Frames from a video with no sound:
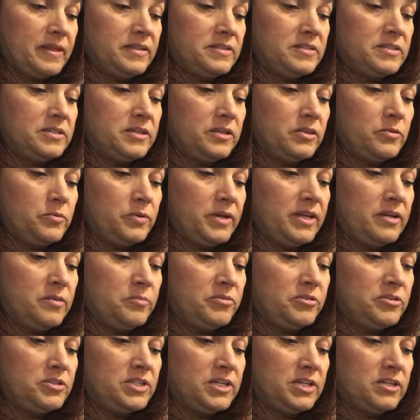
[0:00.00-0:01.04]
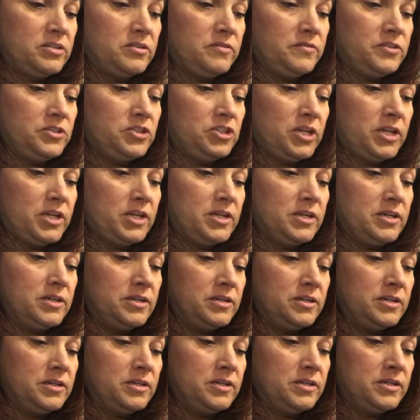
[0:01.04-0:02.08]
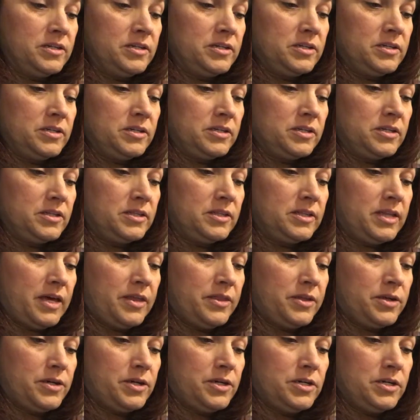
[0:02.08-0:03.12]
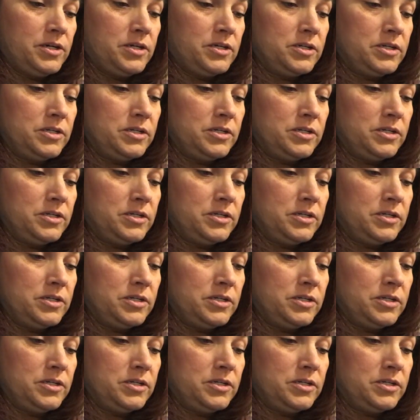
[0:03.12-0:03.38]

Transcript: It's another way to protect your Fichetta leather.